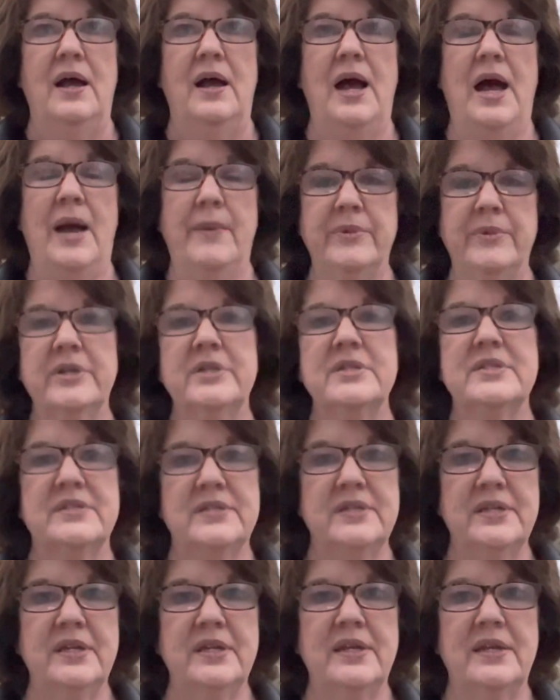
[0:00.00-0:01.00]
I'm going to
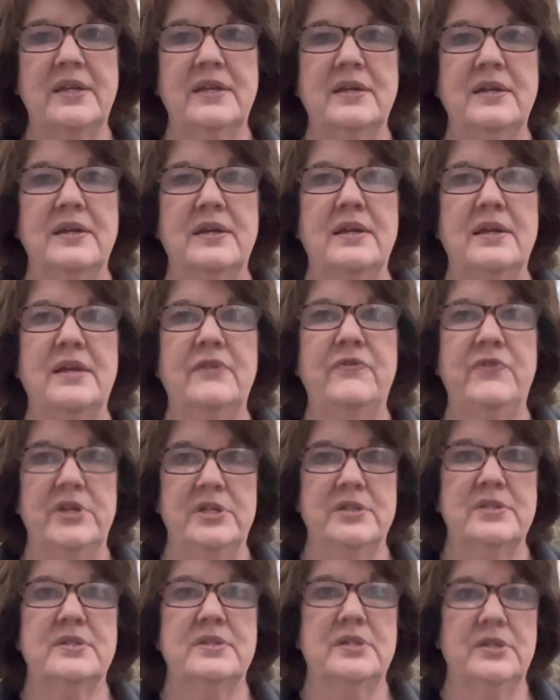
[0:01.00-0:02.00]
see if
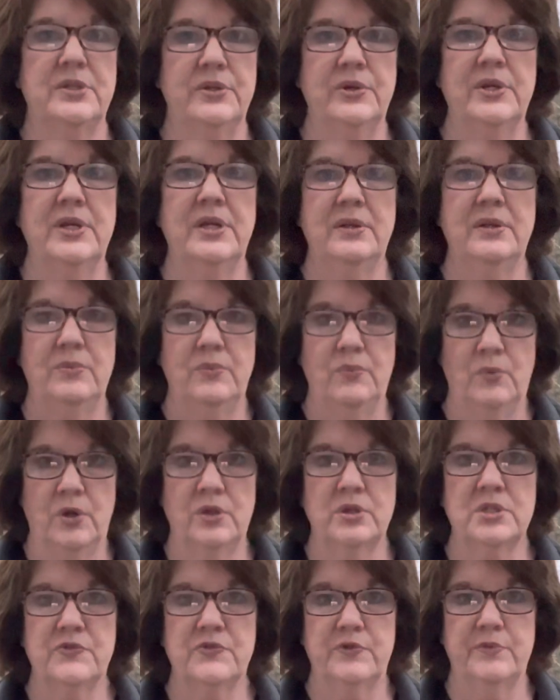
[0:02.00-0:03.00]
his theory
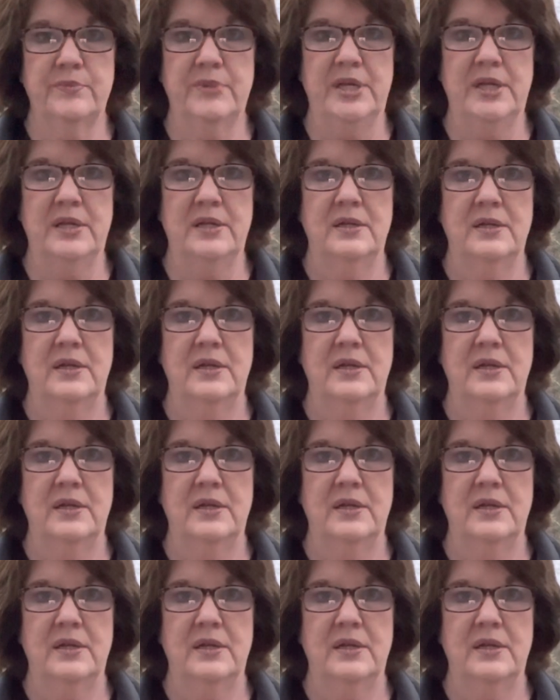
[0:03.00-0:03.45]
works for me.